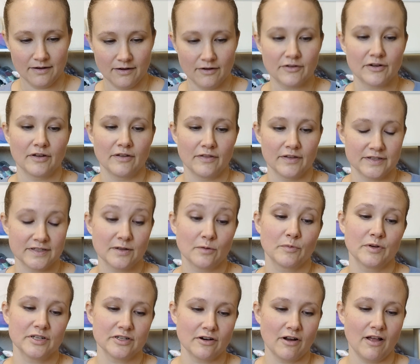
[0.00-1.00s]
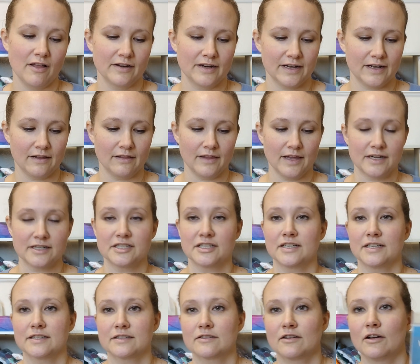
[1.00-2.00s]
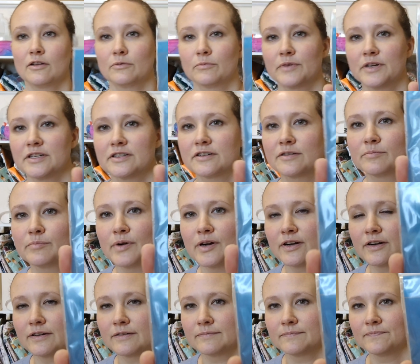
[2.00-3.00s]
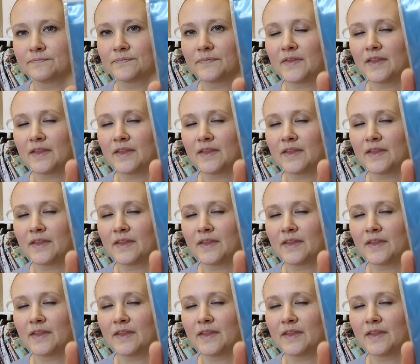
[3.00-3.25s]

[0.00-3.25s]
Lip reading: or no, that's a Winter Holiday collection. It's called Winter Barn.